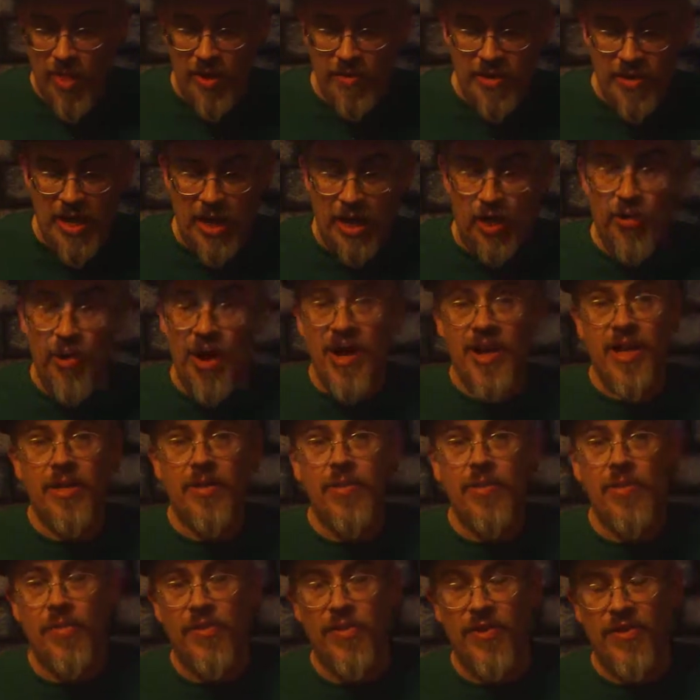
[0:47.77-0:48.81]
Now, granted,
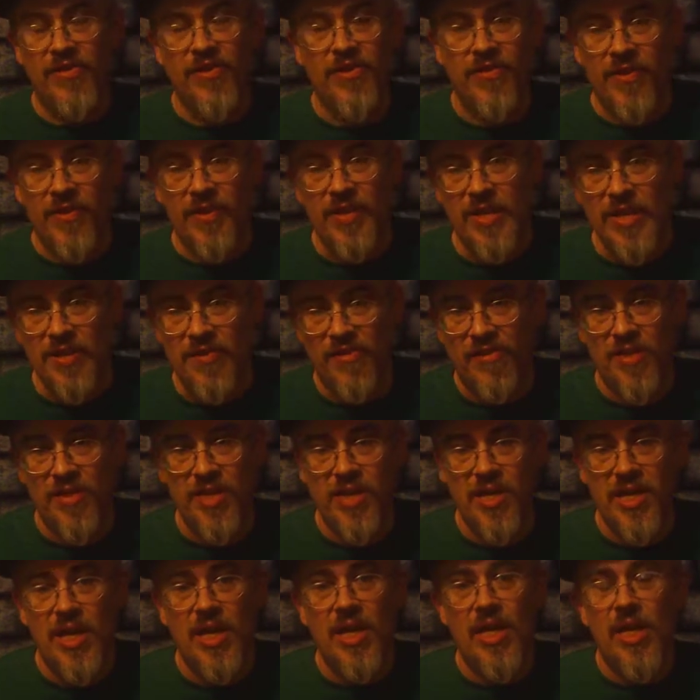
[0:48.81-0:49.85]
this isn't
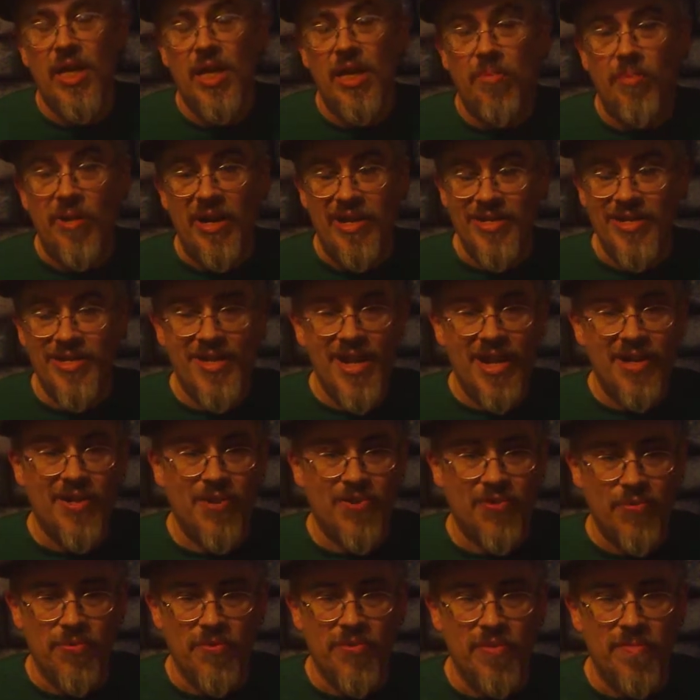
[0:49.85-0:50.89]
DC, but I just got
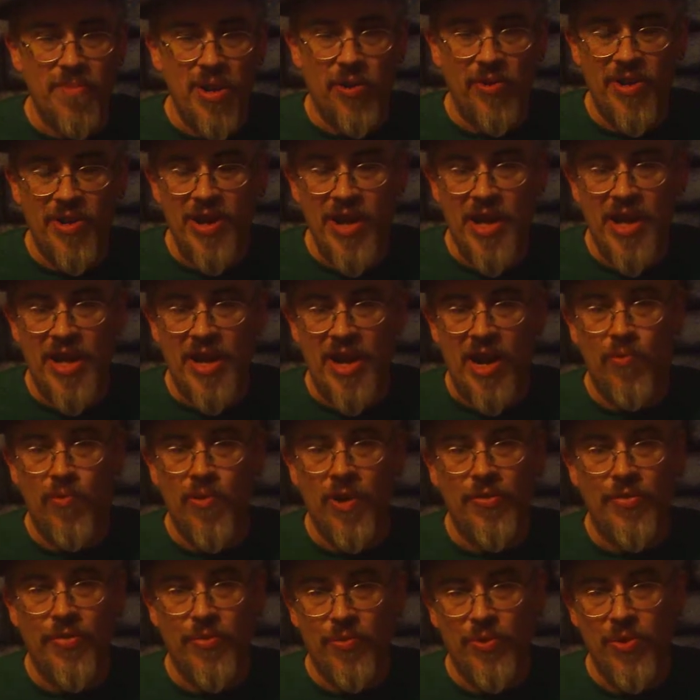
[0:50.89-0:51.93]
this through the mail today and I
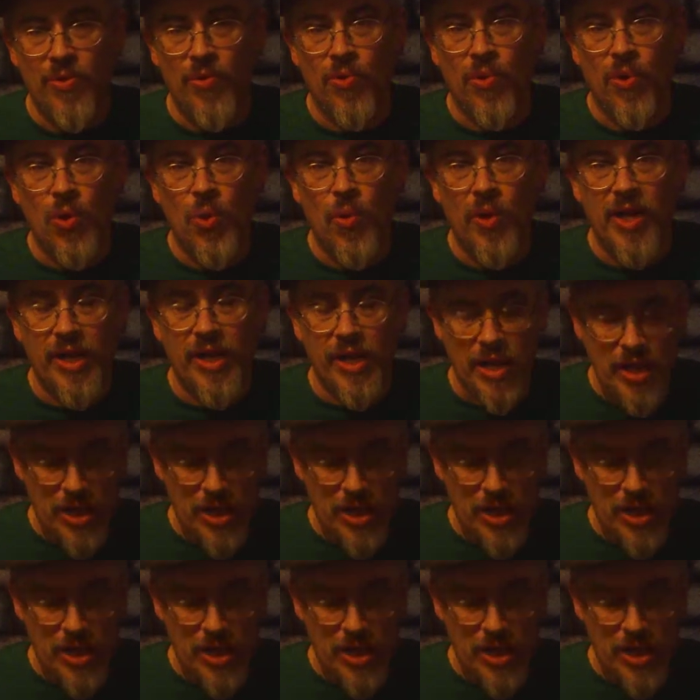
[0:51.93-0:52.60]
read through it real quick.